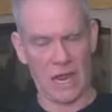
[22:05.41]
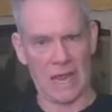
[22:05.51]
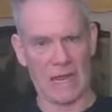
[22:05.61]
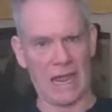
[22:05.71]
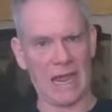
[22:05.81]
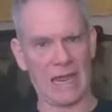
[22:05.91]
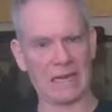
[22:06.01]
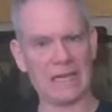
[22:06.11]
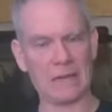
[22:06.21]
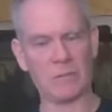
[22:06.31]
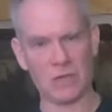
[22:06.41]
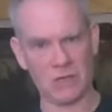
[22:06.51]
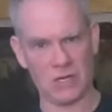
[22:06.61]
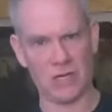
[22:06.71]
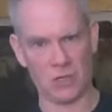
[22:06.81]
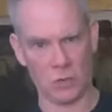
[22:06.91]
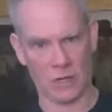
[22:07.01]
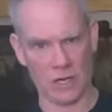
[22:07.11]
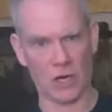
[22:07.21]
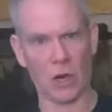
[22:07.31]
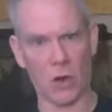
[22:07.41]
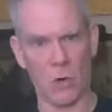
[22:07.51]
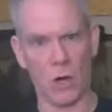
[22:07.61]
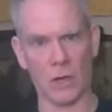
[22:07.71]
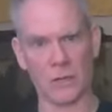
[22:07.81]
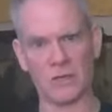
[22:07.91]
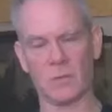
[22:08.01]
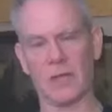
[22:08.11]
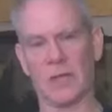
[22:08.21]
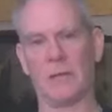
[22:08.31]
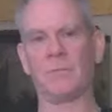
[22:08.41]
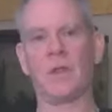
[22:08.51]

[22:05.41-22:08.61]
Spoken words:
and keep continuing and go on to be.